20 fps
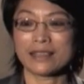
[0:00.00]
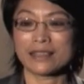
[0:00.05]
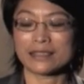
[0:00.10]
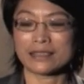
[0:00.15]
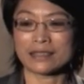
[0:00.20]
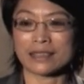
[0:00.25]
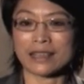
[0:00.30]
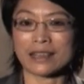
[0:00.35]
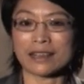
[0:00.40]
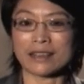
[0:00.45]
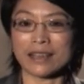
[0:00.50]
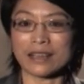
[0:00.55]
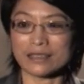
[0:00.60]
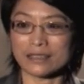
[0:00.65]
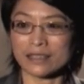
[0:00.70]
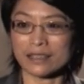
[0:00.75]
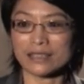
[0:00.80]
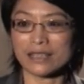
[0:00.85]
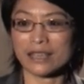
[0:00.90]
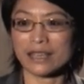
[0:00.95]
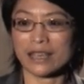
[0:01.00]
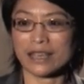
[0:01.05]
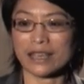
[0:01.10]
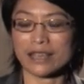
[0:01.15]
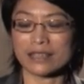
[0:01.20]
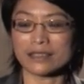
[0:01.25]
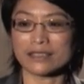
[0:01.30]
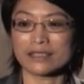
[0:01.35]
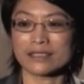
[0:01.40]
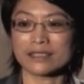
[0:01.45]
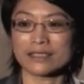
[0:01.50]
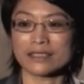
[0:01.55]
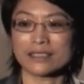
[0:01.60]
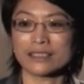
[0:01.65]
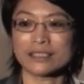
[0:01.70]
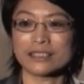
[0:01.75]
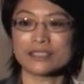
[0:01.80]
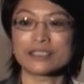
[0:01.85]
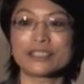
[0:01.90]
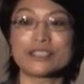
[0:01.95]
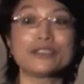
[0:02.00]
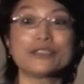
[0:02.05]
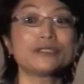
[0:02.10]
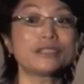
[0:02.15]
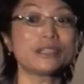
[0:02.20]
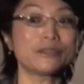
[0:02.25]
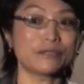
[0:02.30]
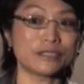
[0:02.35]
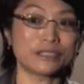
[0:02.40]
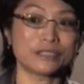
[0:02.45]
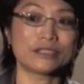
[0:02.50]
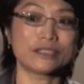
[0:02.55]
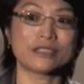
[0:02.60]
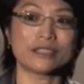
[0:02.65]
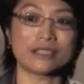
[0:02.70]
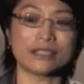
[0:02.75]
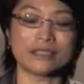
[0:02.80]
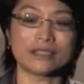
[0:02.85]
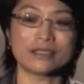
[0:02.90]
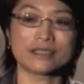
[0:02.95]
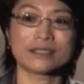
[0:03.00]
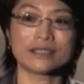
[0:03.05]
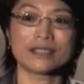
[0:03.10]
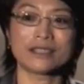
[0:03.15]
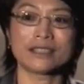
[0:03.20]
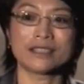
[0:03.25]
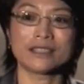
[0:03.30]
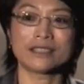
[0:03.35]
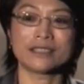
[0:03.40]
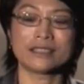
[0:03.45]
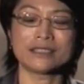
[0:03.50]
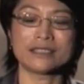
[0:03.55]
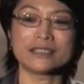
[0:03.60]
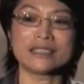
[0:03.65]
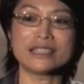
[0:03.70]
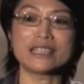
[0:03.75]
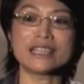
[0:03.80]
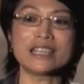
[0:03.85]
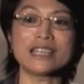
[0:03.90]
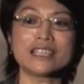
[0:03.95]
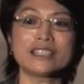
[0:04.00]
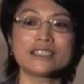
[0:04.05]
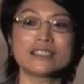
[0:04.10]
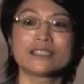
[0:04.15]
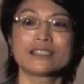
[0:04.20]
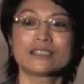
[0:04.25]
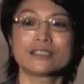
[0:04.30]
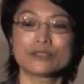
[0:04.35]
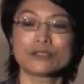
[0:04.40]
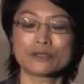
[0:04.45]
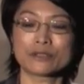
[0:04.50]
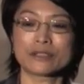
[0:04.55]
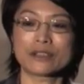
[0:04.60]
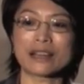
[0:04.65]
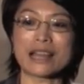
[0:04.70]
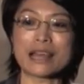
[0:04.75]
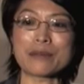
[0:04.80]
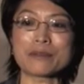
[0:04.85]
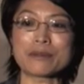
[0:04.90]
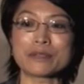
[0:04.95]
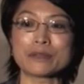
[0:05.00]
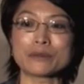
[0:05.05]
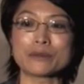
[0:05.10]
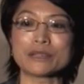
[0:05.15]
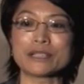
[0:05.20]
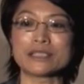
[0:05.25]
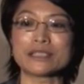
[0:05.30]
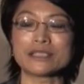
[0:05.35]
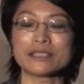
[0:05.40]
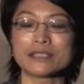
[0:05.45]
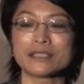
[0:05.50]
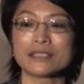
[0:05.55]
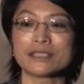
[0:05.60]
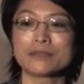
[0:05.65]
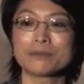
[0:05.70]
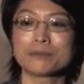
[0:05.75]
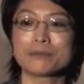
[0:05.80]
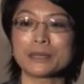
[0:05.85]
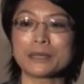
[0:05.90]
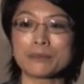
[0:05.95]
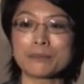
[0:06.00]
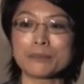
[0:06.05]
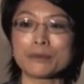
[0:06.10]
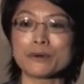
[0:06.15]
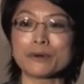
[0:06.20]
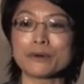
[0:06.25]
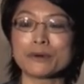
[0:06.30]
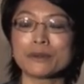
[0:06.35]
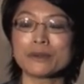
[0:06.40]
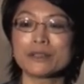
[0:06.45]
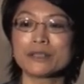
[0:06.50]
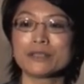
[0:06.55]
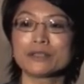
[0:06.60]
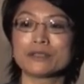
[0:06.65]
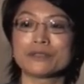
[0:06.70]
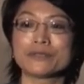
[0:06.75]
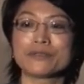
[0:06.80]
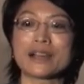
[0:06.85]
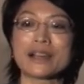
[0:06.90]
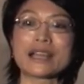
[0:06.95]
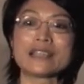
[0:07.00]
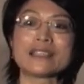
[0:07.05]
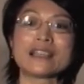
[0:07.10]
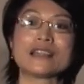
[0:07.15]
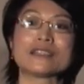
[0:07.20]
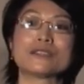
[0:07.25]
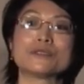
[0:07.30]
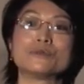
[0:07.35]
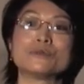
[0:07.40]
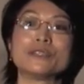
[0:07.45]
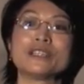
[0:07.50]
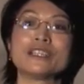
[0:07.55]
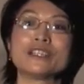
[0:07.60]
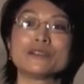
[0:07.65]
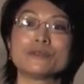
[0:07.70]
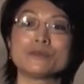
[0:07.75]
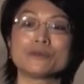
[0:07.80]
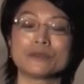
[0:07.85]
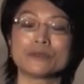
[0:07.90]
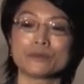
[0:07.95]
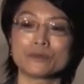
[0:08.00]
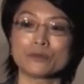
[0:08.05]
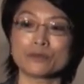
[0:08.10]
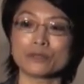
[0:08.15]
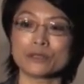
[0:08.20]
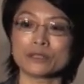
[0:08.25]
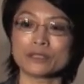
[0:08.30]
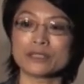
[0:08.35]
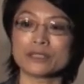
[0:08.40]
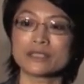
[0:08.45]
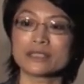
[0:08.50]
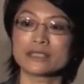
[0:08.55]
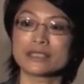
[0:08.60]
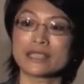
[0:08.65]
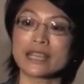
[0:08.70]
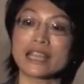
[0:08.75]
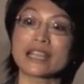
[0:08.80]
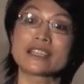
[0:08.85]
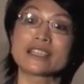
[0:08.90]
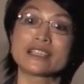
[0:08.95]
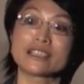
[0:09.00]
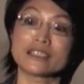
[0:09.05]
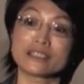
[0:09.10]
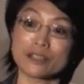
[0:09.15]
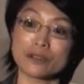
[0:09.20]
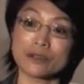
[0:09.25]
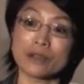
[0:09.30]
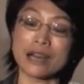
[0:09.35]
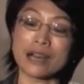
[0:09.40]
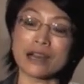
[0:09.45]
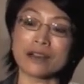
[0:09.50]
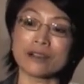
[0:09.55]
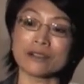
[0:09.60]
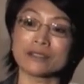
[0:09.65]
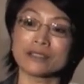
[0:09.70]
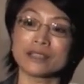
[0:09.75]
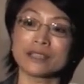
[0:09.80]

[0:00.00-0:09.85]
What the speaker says: Now, on the other hand, the university needs to collaborate with people to find out the real-world technical know-how,